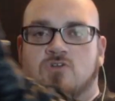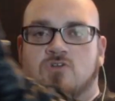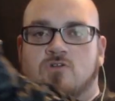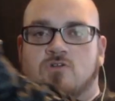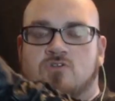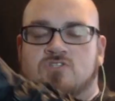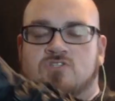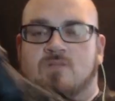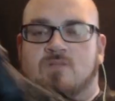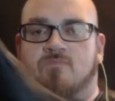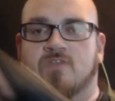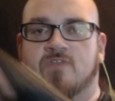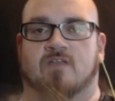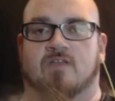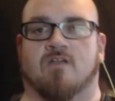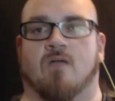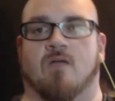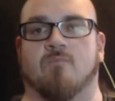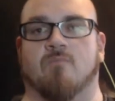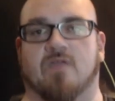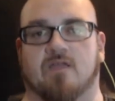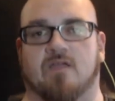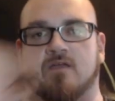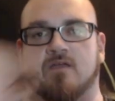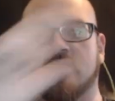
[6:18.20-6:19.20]
or something,
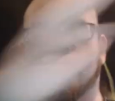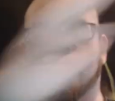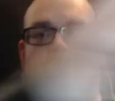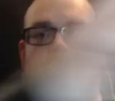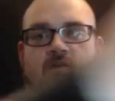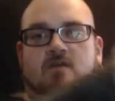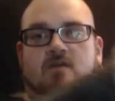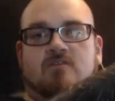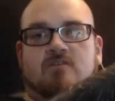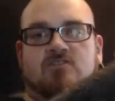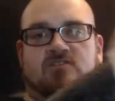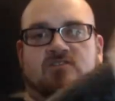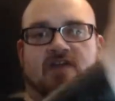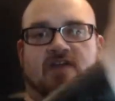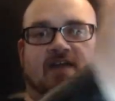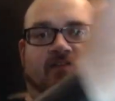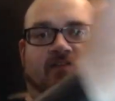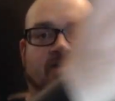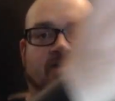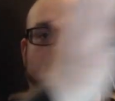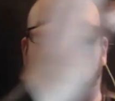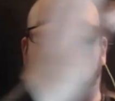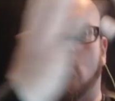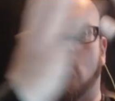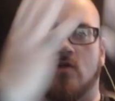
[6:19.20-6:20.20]
coming slightly
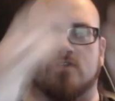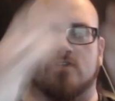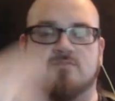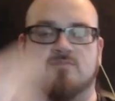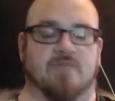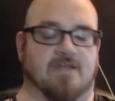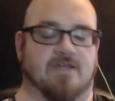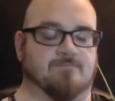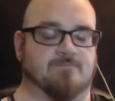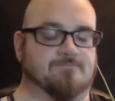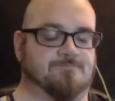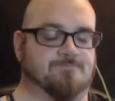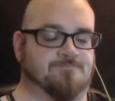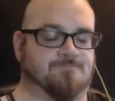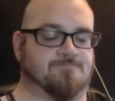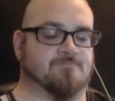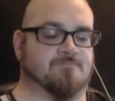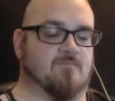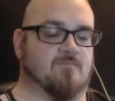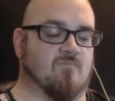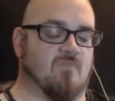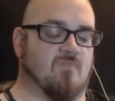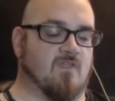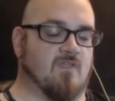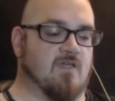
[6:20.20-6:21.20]
towards me.
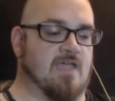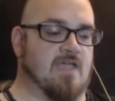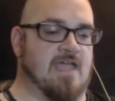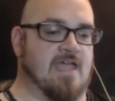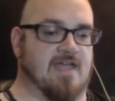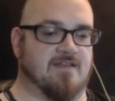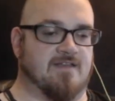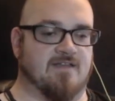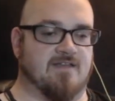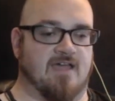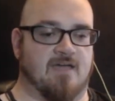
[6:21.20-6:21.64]
And